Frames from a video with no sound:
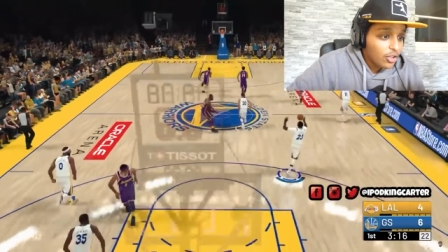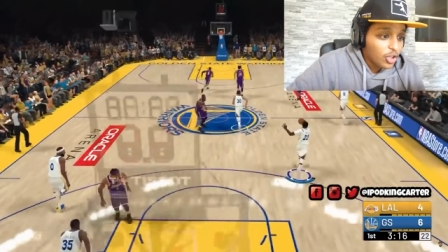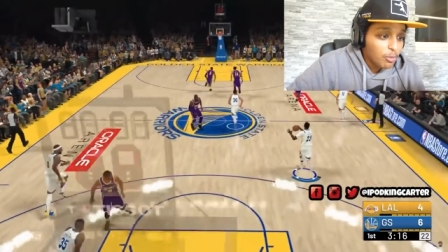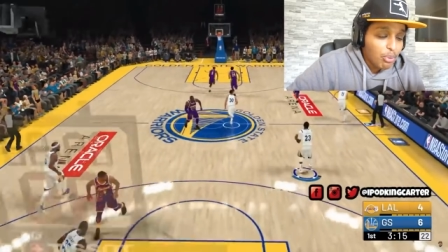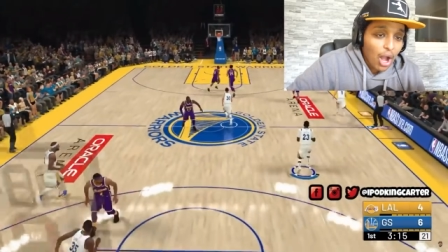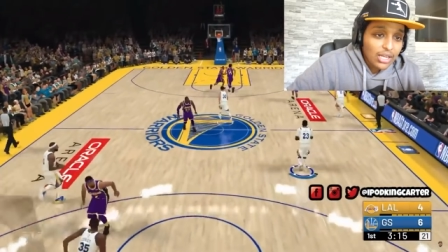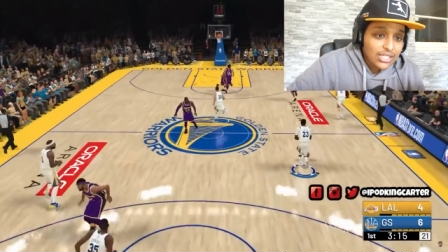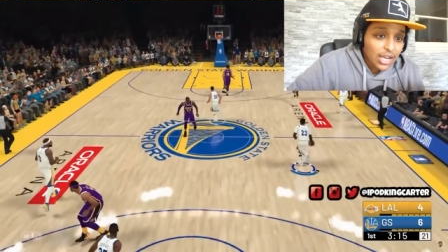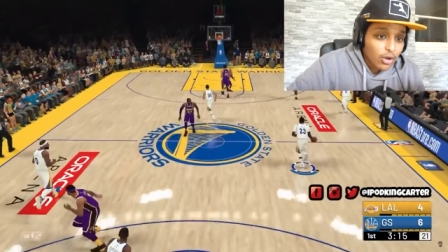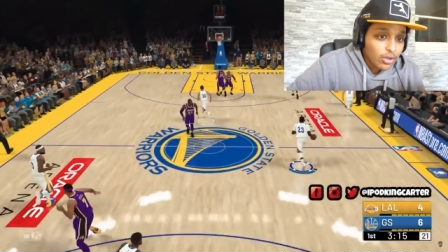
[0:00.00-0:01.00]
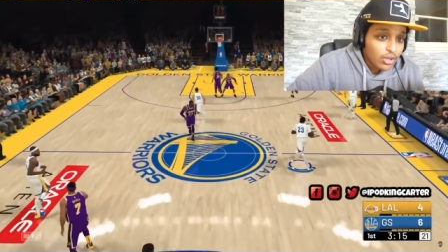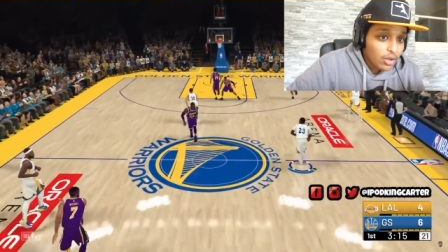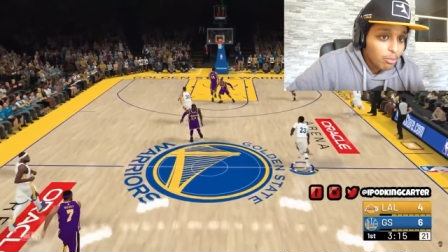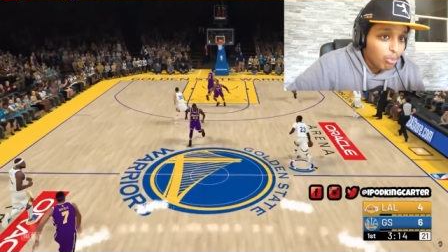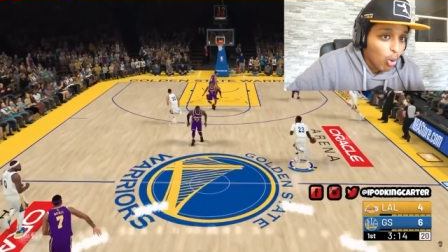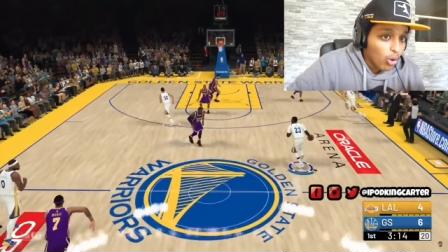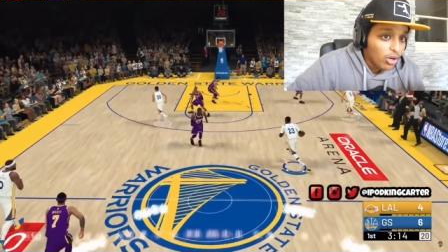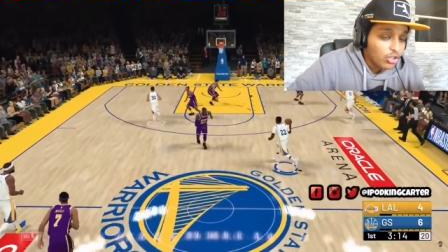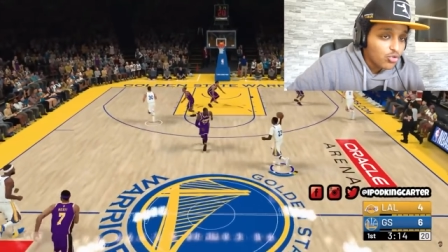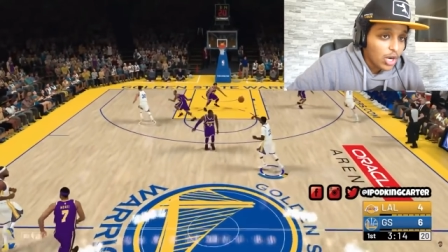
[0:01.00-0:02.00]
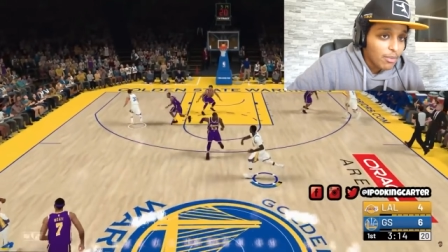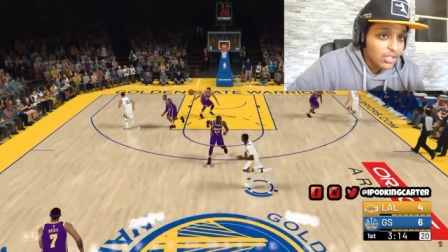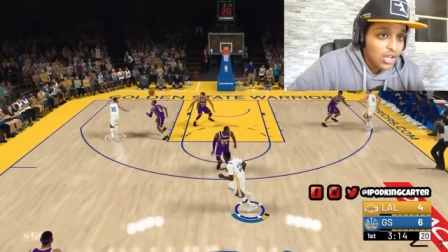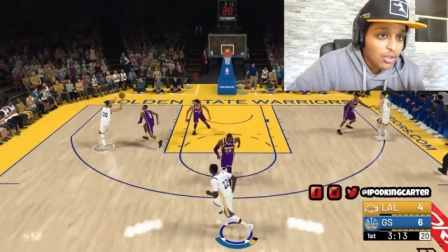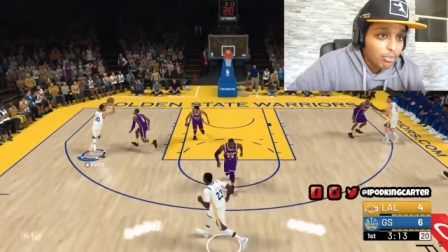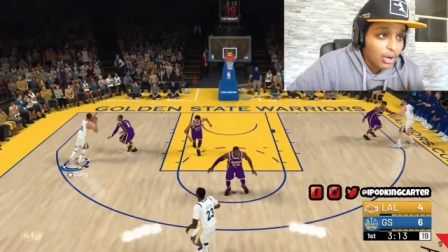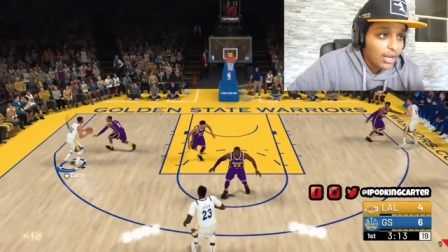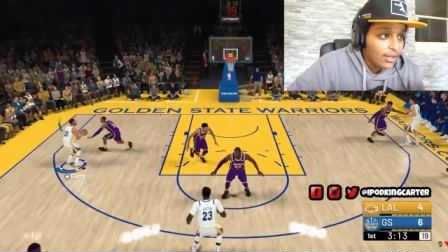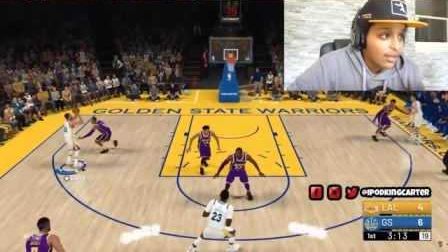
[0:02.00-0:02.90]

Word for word: Good box out, board, Draymond's on the break.